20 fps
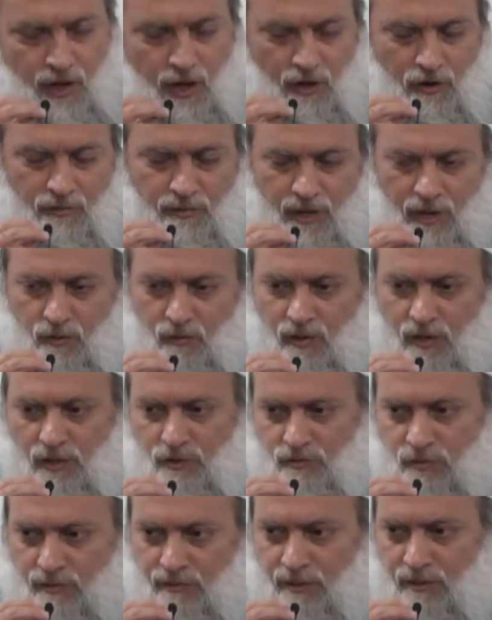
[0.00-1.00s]
all of my
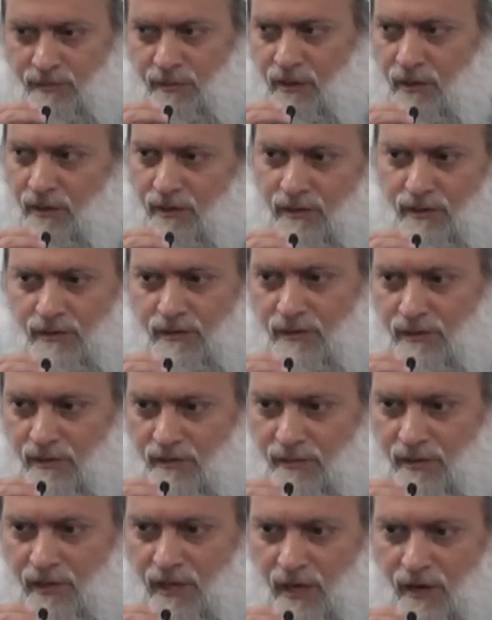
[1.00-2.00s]
wings will be burned.
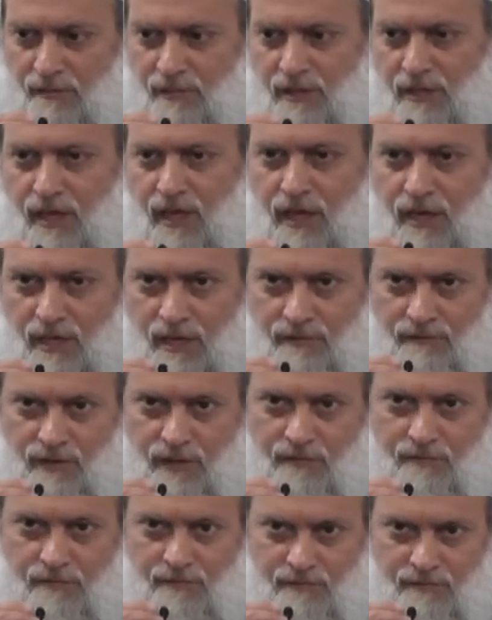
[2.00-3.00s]
I mean, that'll be the end of
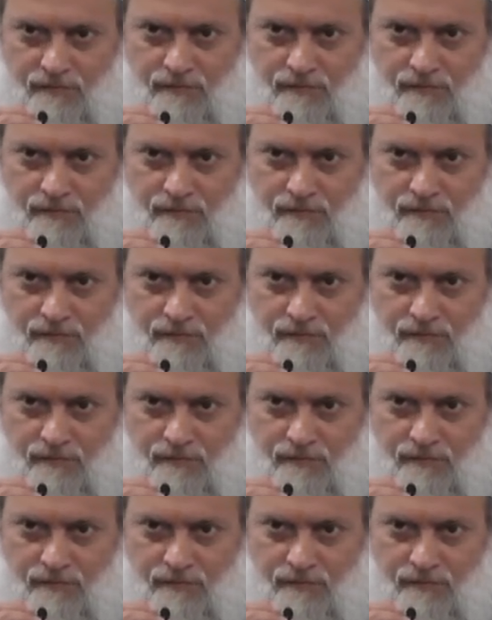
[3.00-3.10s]
him.